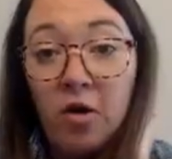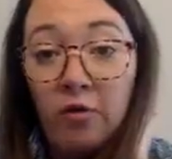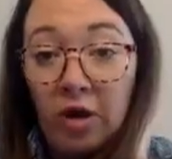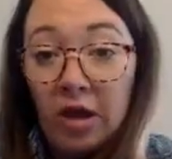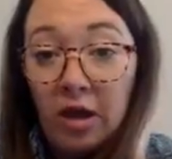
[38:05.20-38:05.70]

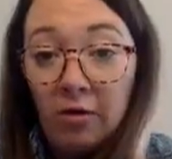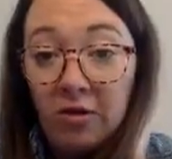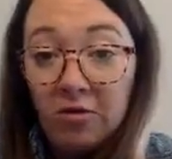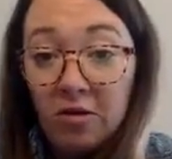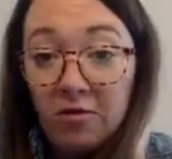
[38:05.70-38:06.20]
over here,
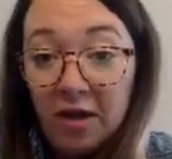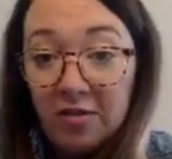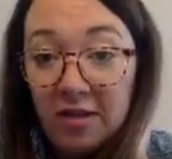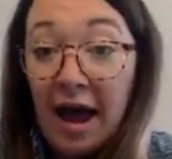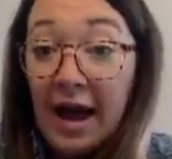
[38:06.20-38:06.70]
these are the
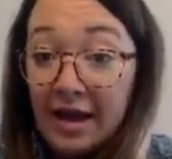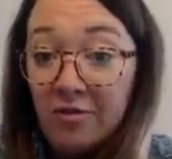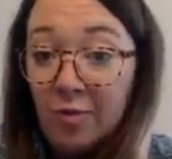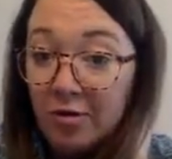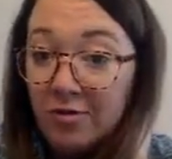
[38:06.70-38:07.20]
fonts that I
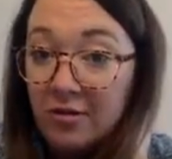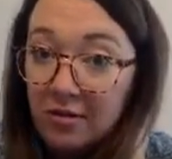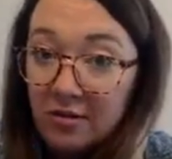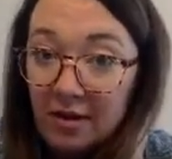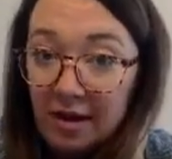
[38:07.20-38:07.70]
have personally
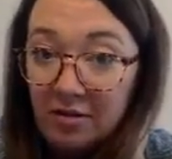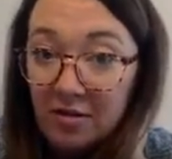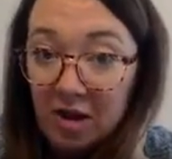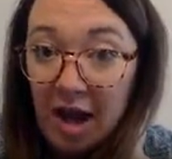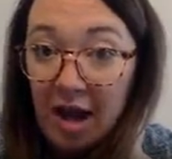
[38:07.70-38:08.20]
selected
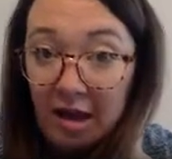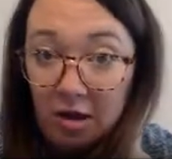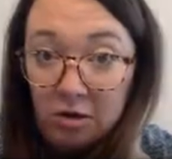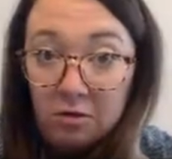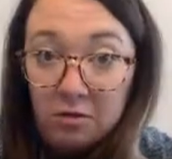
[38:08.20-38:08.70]
that I
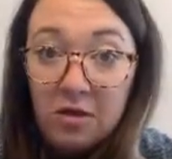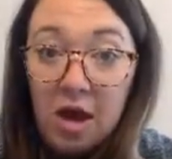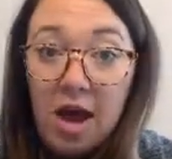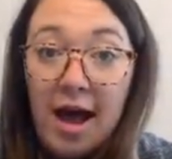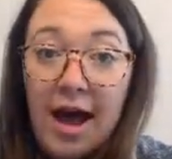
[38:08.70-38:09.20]
use.
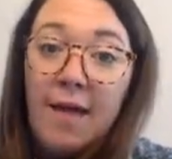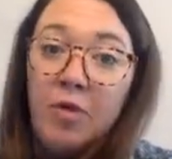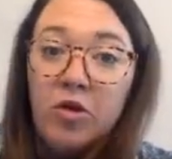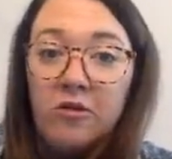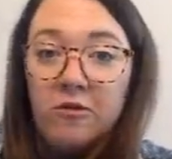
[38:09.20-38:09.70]
You
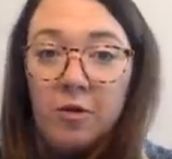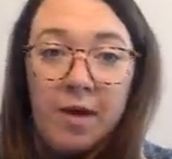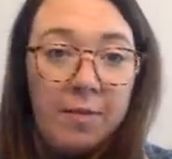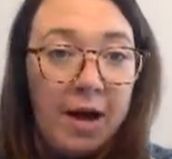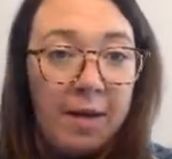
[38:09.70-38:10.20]
can sort
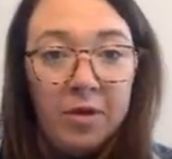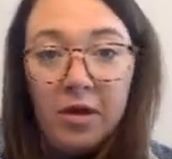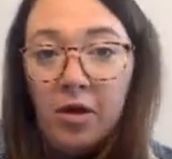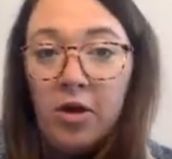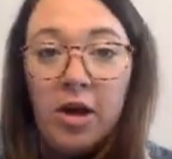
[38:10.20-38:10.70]
by
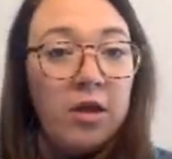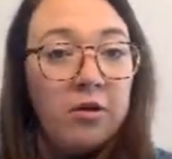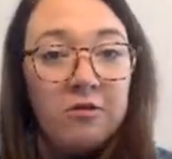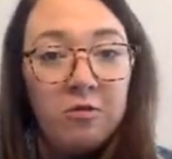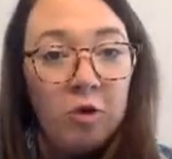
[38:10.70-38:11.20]
popularity, you
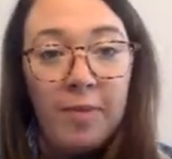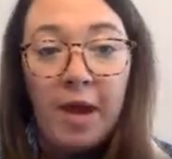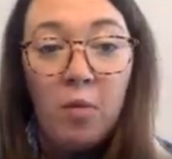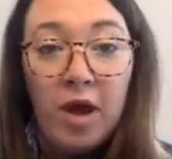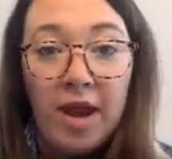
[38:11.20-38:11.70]
can sort
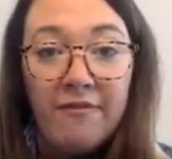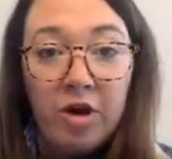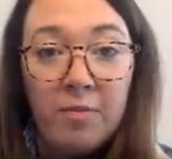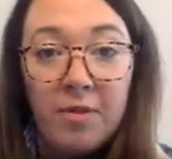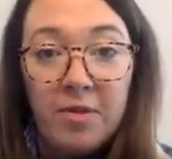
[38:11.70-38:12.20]
by
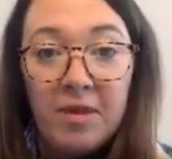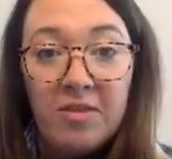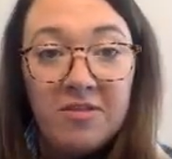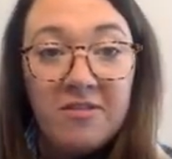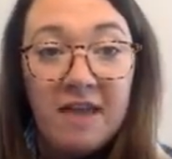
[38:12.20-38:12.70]
whatever, but I mean,
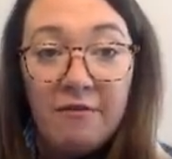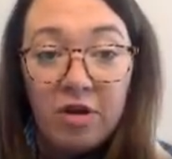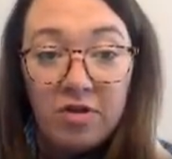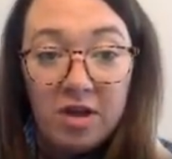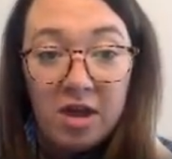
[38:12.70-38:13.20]
this is
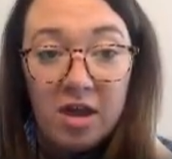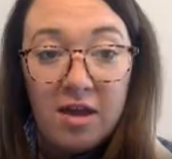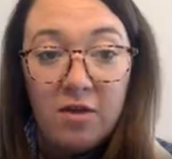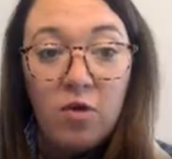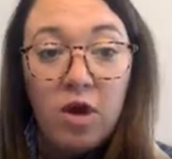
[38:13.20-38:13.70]
everything.
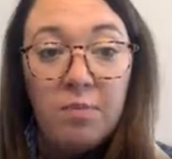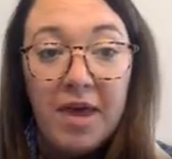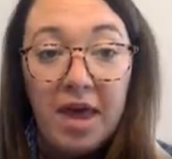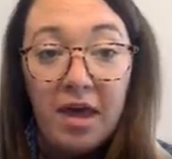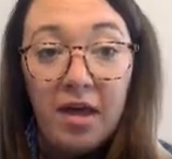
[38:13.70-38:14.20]
And you can
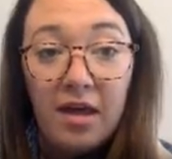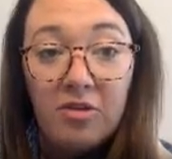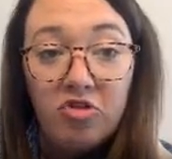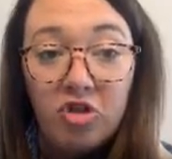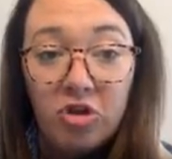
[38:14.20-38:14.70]
pick
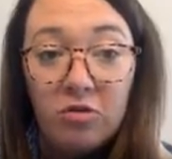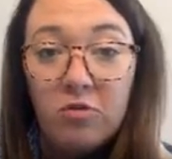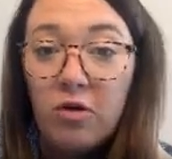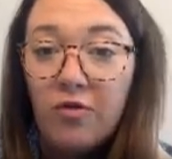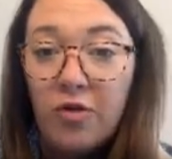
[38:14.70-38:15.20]
and choose,
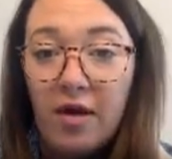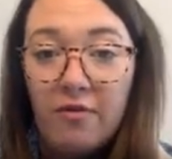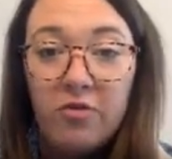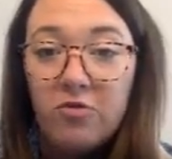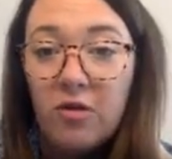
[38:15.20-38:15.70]
or if you have
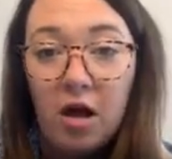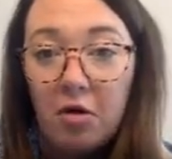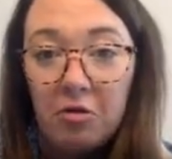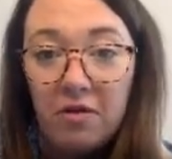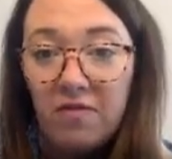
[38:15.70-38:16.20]
this
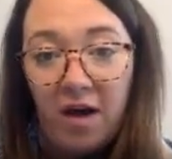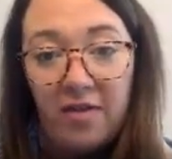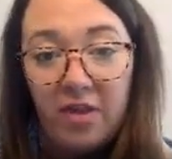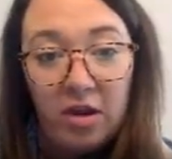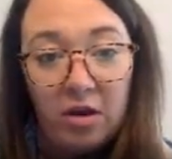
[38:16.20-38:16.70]
ugly
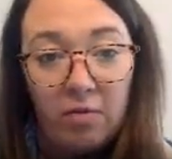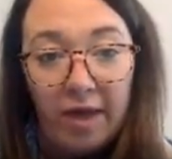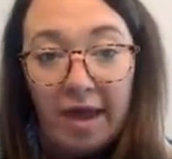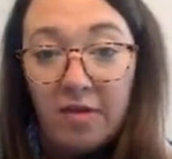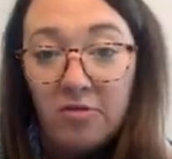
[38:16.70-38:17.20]
font that you don't
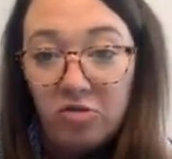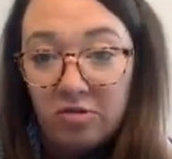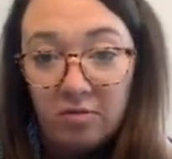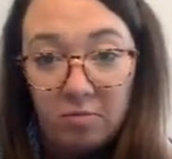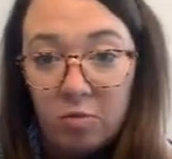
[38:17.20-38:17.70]
like,
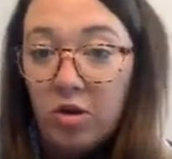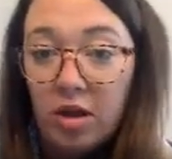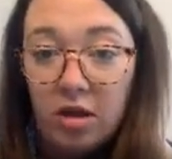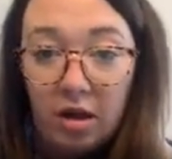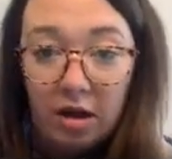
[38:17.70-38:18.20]
just
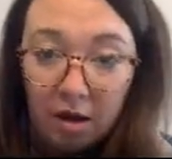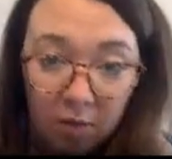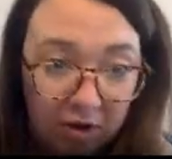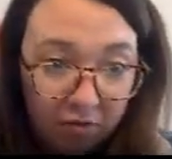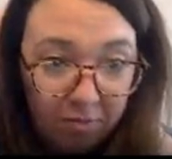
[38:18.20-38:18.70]
click and get
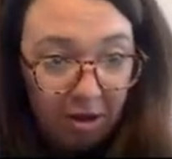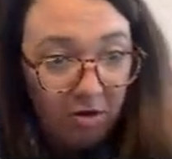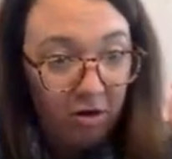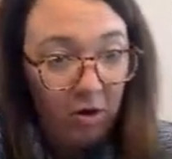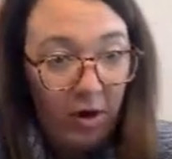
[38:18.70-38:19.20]
away from it,
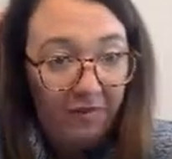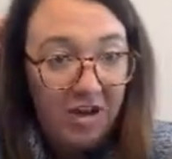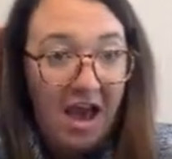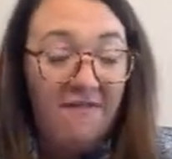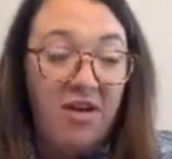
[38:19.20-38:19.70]
and you don't have to
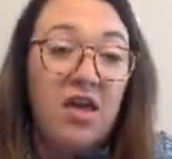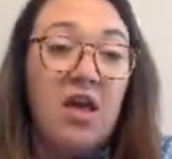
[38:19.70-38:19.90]
have it.